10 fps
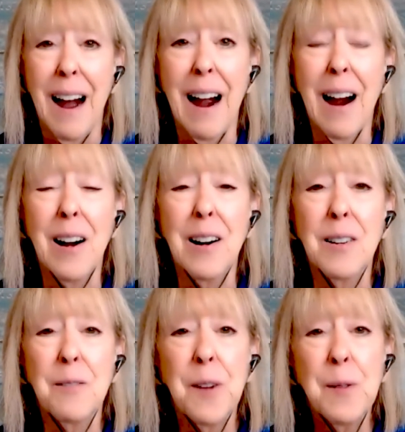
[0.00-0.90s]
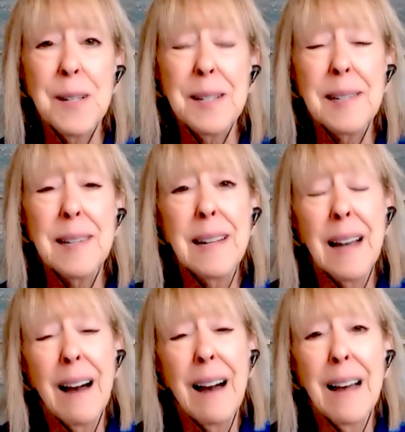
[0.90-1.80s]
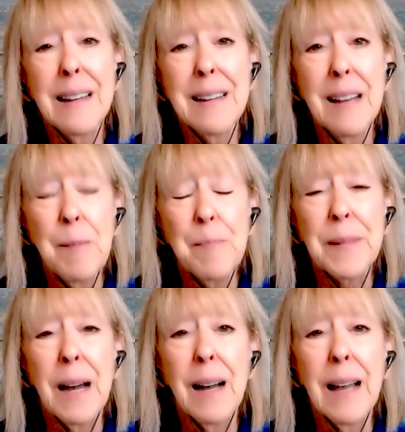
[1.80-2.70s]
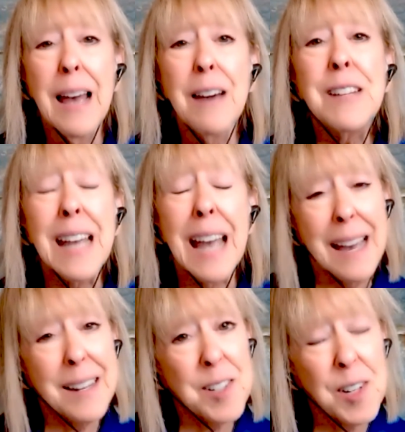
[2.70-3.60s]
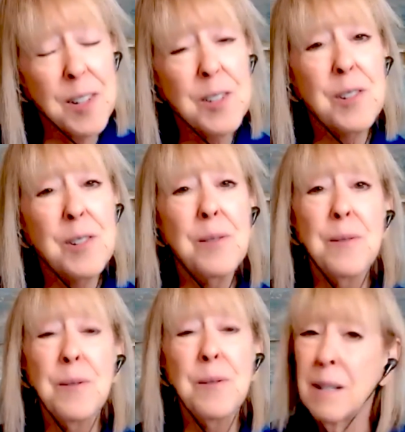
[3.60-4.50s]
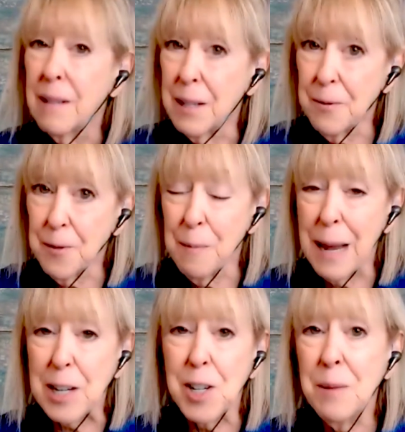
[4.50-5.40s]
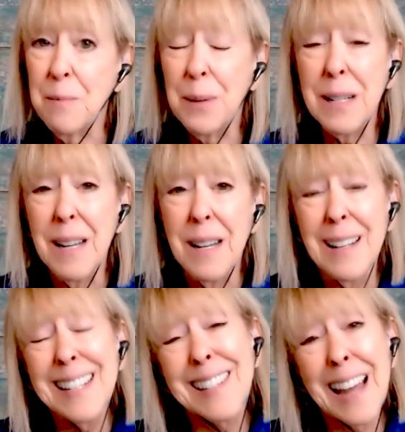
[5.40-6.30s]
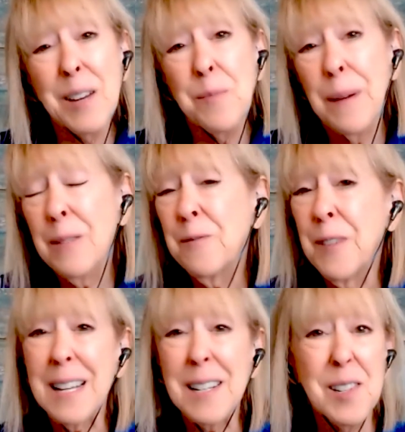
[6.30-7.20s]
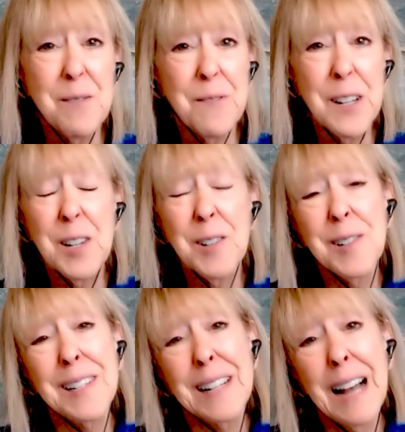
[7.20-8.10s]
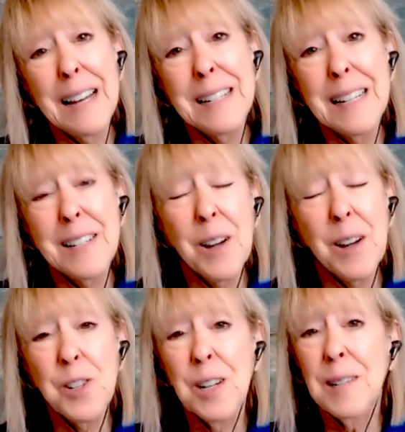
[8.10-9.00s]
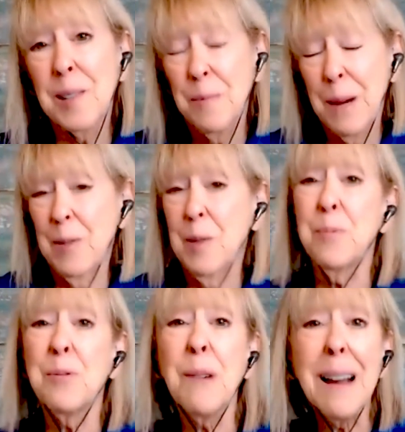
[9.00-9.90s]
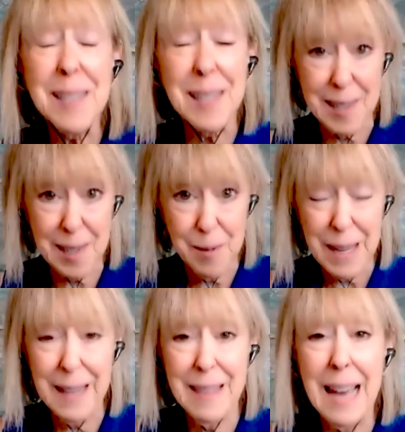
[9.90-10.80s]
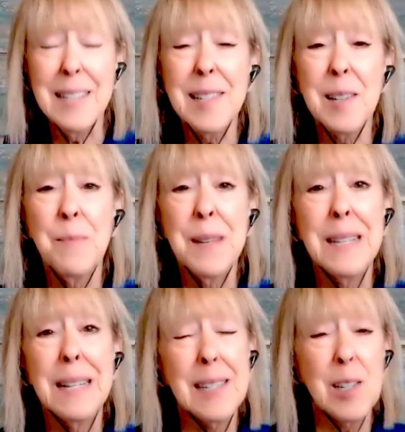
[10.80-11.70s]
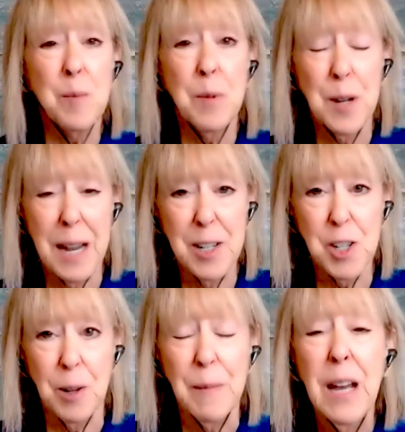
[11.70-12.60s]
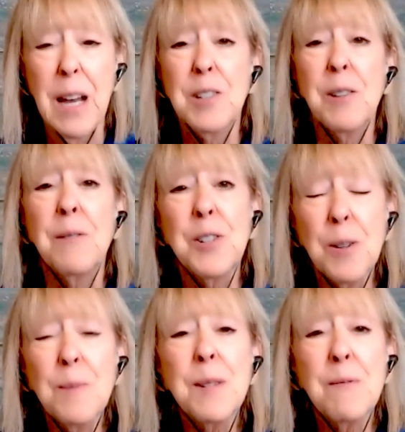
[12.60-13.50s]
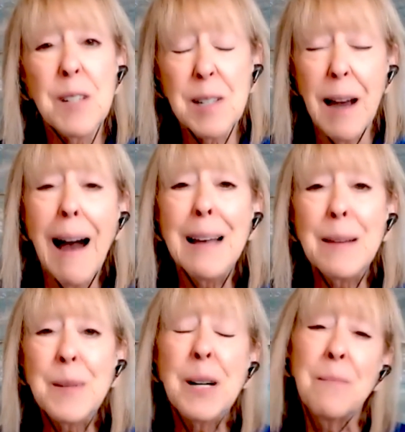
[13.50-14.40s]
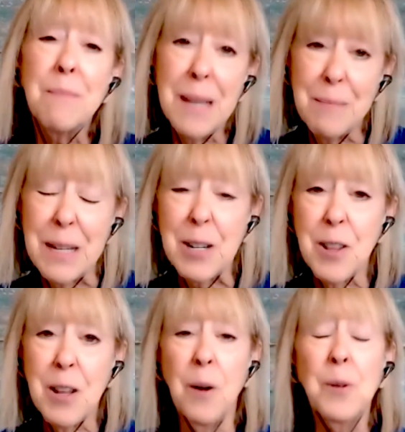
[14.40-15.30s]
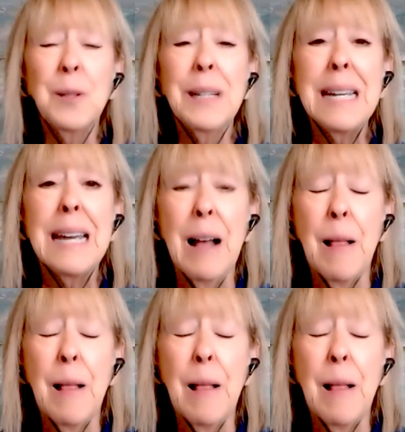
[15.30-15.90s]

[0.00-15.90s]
are focusing on having access to information, but it's not about facts and figures and content. Coaching is about the process, and that is something that's experiential. So, in terms of a time commitment, the only